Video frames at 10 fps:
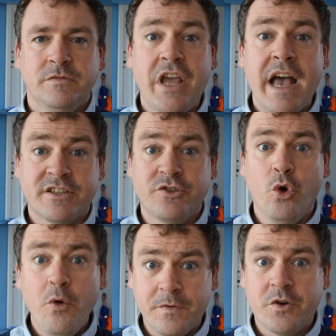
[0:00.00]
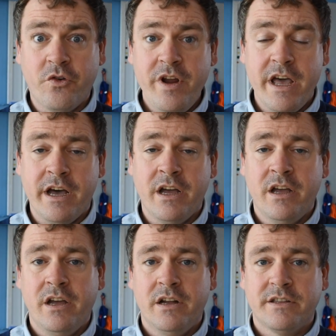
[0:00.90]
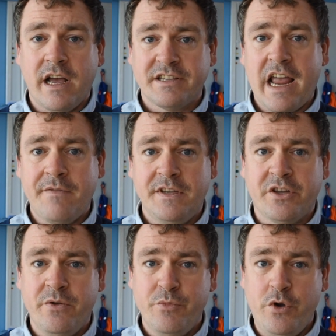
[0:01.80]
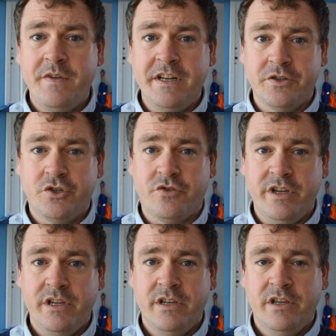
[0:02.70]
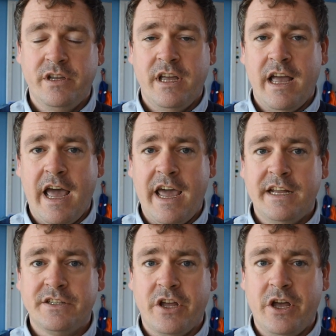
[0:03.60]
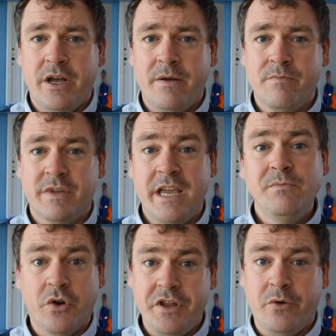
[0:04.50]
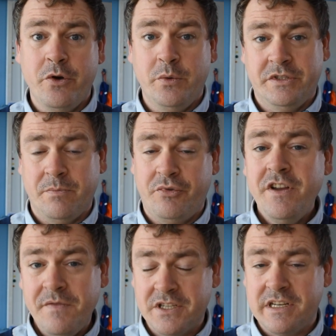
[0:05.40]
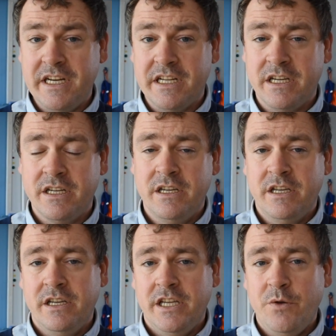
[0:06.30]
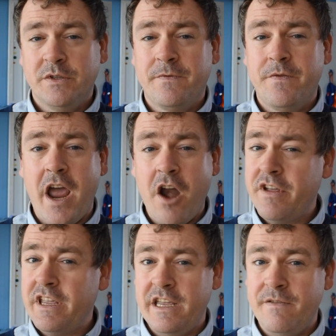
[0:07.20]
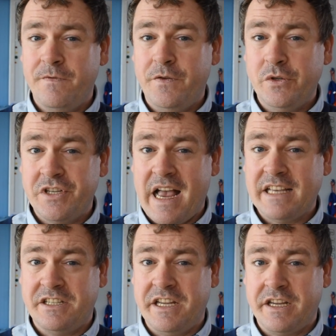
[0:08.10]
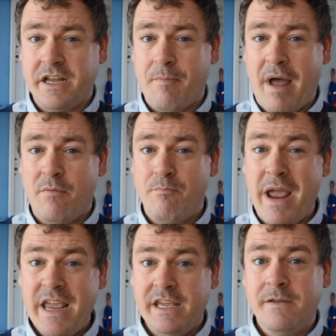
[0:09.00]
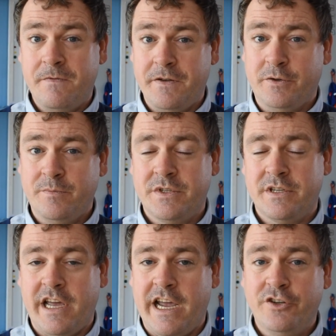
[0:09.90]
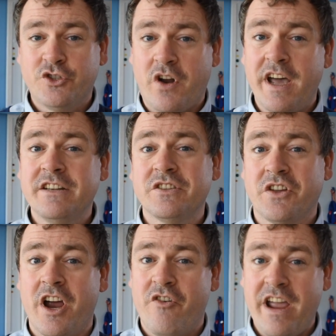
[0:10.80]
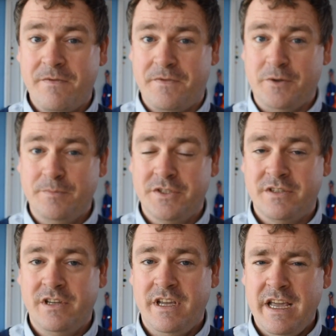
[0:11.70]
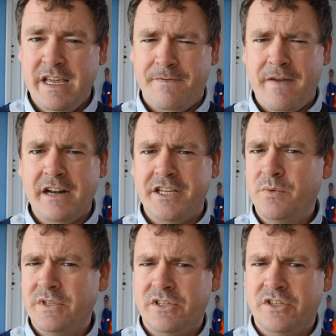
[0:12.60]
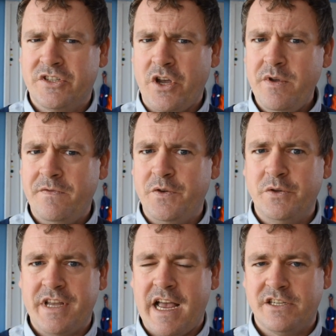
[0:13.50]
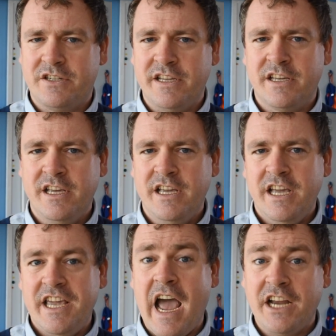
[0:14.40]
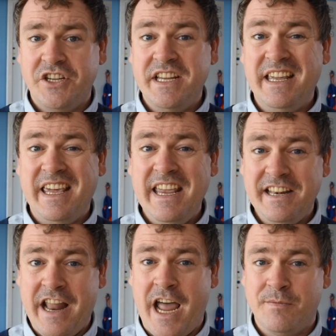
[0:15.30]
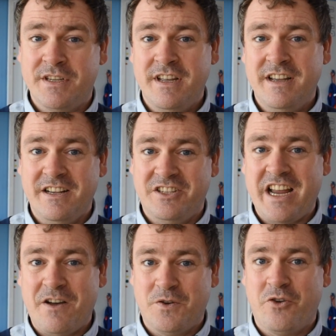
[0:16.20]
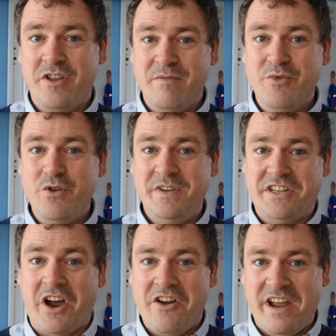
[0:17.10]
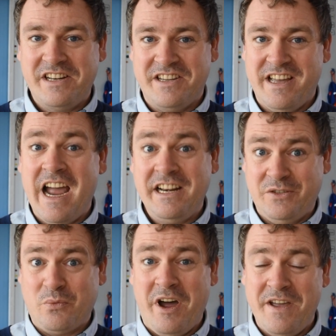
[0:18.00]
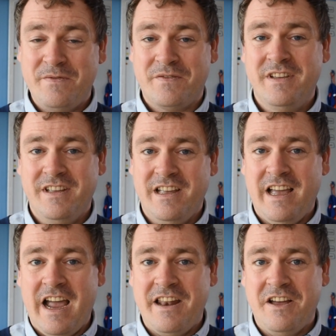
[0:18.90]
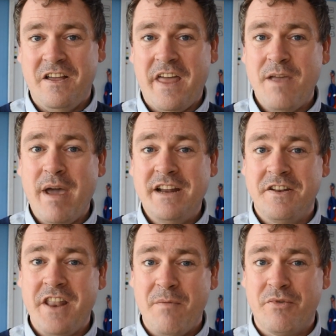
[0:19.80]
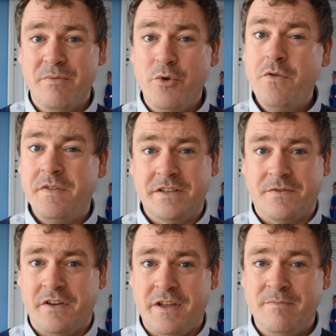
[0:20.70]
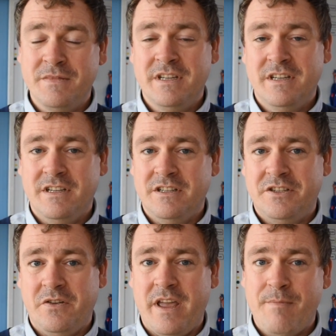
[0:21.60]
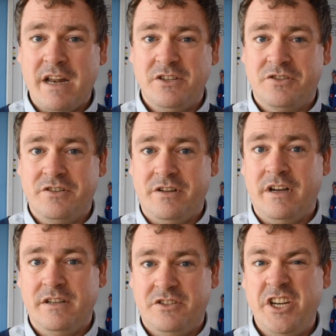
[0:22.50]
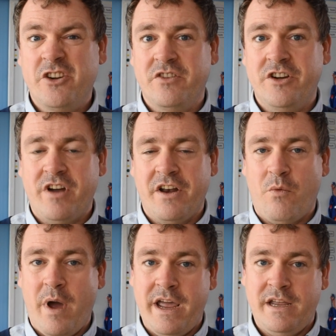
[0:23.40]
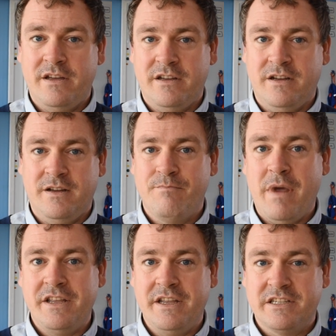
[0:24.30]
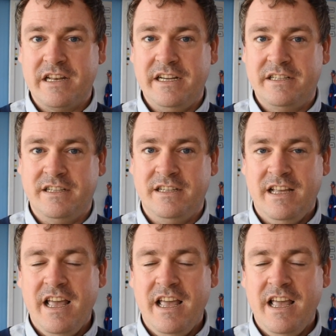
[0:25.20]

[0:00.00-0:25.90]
Yes, North Korea does have its own movie industry. And Kim Jong-il, who was the previous leader, he was very enthusiastic about making films and trying to direct films. In fact, he was so enthusiastic, he actually kidnapped a South Korean movie director and his wife. And they made a number of movies for him until they managed to secretly run away many years later.